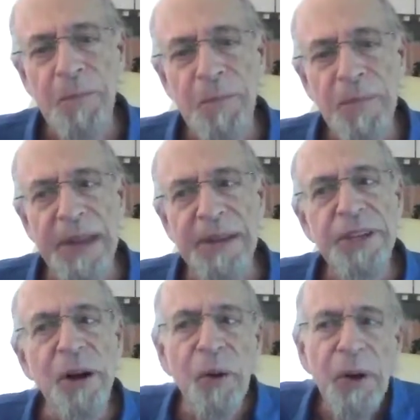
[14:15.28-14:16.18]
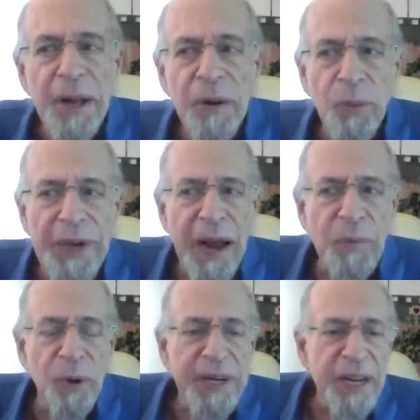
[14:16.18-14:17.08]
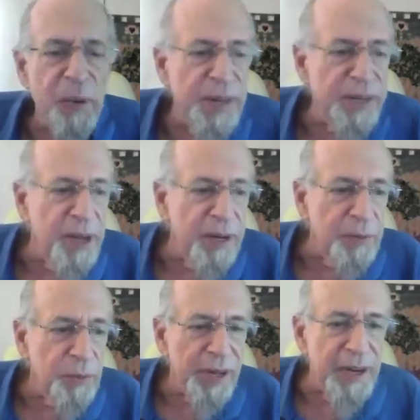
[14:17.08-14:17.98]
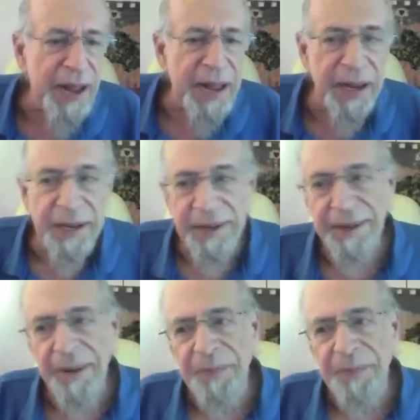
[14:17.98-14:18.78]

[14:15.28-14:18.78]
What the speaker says: And so when I'm working with a client,